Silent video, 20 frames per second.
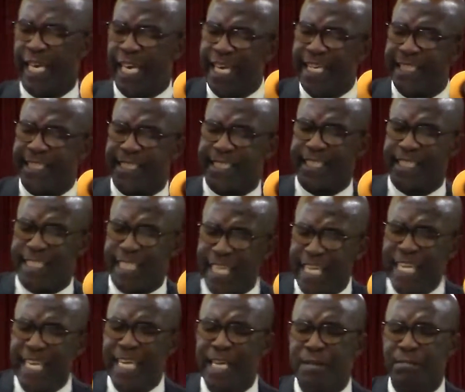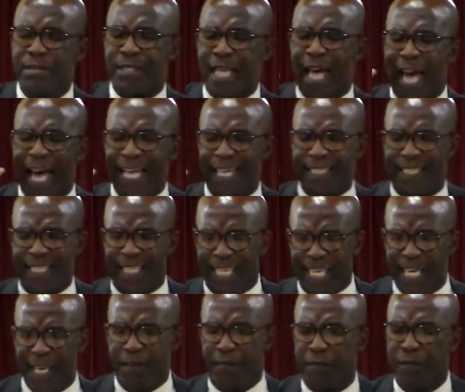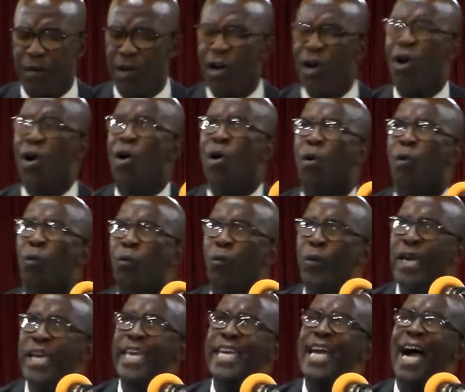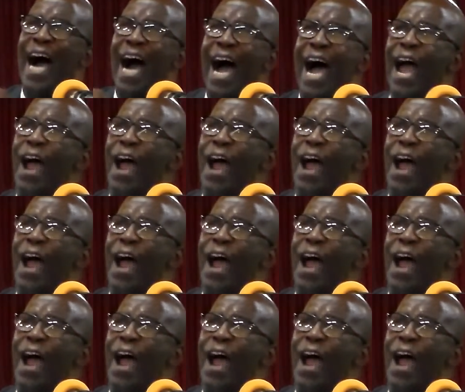it seems as if we are